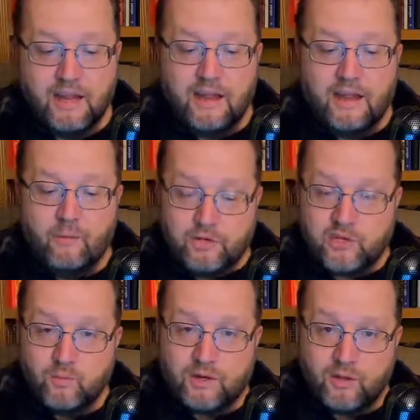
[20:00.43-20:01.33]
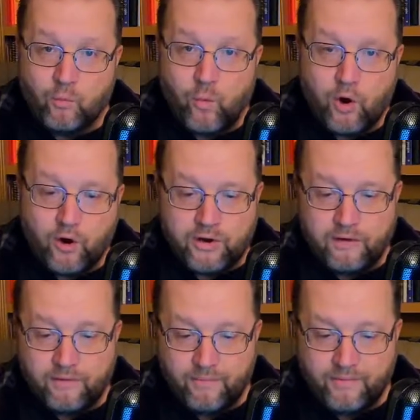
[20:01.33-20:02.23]
which is what the word
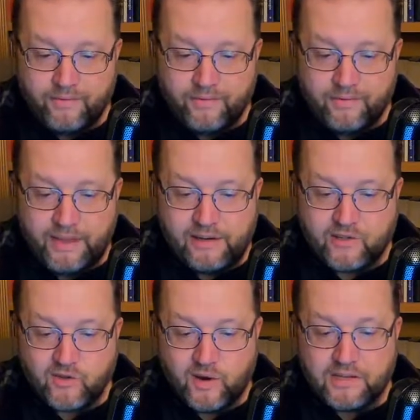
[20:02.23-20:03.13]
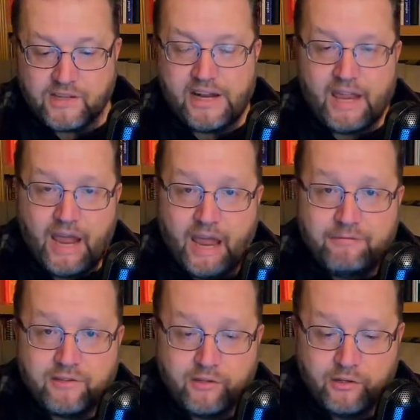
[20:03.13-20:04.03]
that is translated
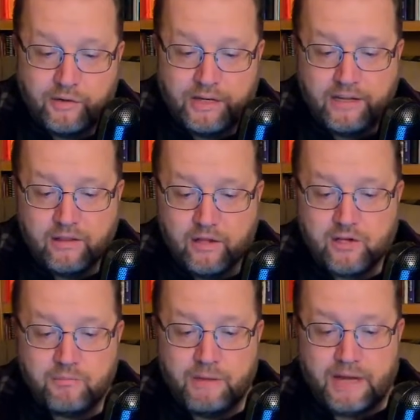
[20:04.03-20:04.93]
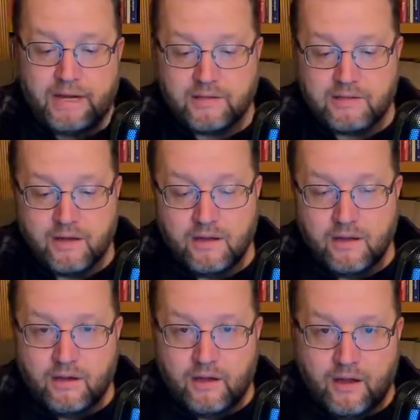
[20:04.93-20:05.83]
"have to" in English means,
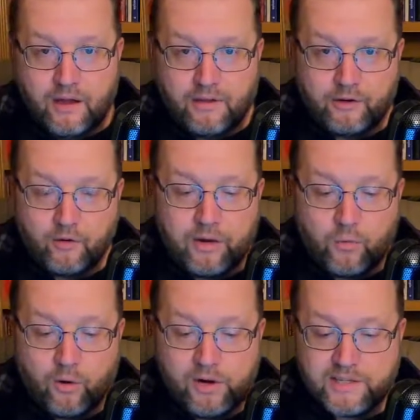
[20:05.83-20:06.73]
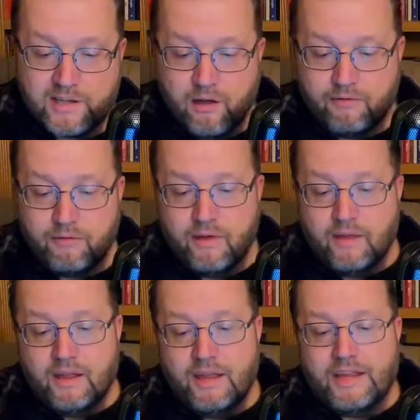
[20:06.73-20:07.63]
the Greek word itself.
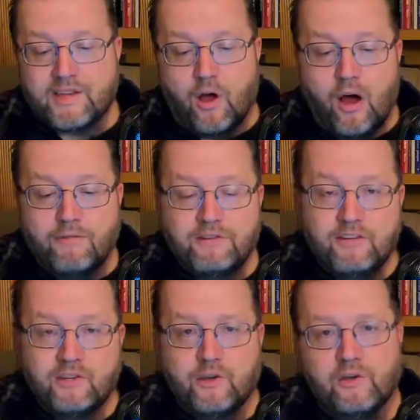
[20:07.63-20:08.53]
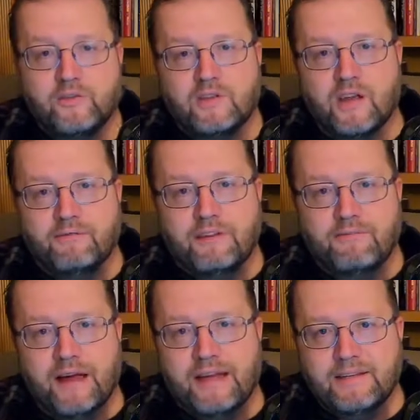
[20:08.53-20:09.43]
It's often used of
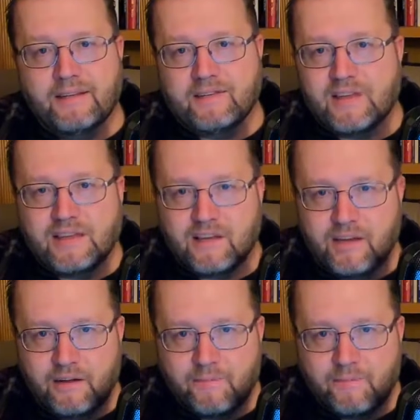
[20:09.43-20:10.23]
divine necessity.